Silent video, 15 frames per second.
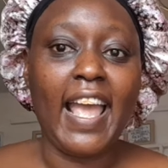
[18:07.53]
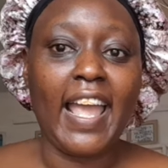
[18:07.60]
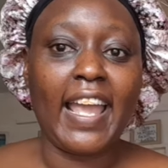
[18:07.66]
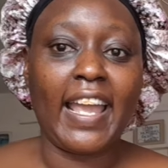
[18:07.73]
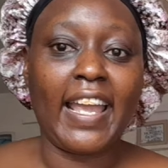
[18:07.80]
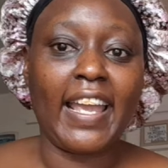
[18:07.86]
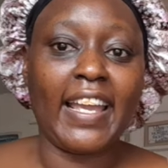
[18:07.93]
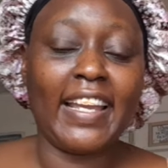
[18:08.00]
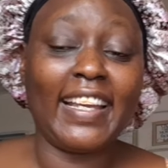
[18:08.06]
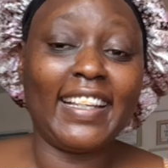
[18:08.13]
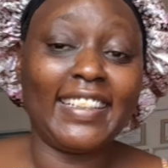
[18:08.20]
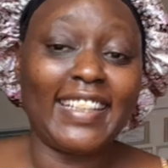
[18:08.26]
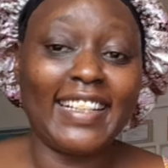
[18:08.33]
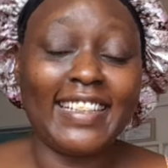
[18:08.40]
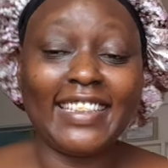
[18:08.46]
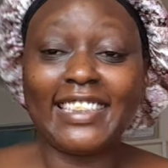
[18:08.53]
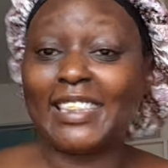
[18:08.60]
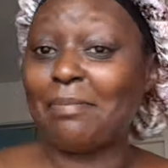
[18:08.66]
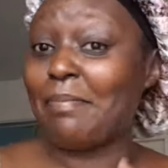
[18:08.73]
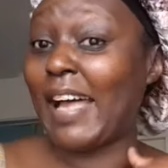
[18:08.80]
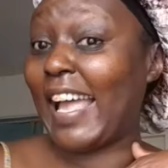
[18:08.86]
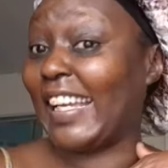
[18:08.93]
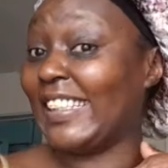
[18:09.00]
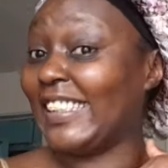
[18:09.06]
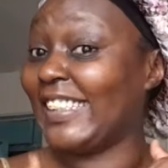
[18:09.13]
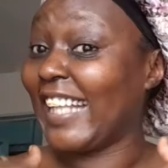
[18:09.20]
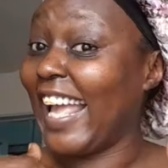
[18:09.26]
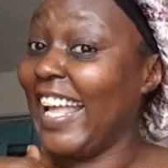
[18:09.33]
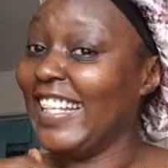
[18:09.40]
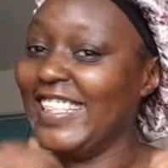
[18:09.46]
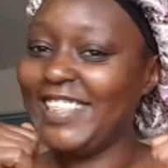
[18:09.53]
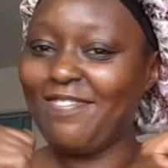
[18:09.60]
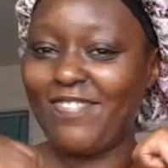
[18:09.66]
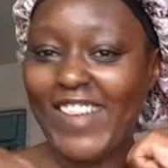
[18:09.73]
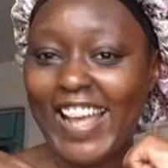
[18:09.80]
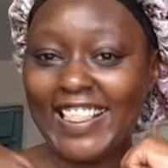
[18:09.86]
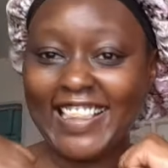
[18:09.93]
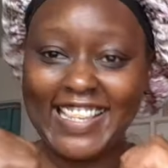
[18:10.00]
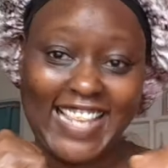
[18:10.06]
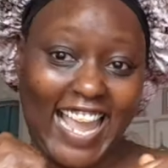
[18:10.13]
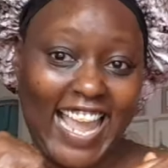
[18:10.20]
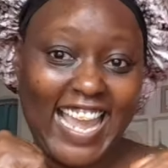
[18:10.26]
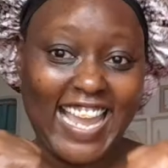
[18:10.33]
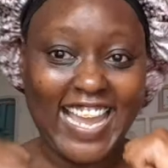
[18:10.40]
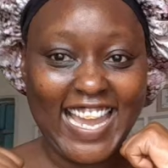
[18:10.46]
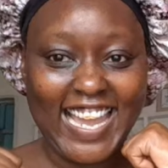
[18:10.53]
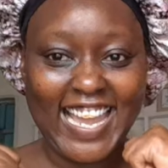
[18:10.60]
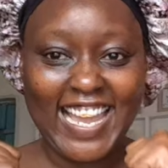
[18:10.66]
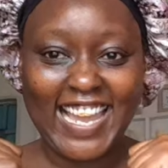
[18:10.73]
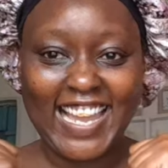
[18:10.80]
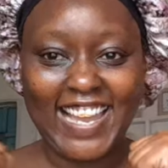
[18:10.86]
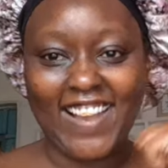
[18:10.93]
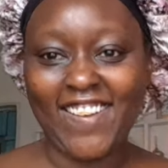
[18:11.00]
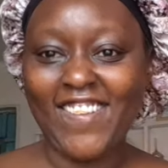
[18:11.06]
and it's my son's birthday.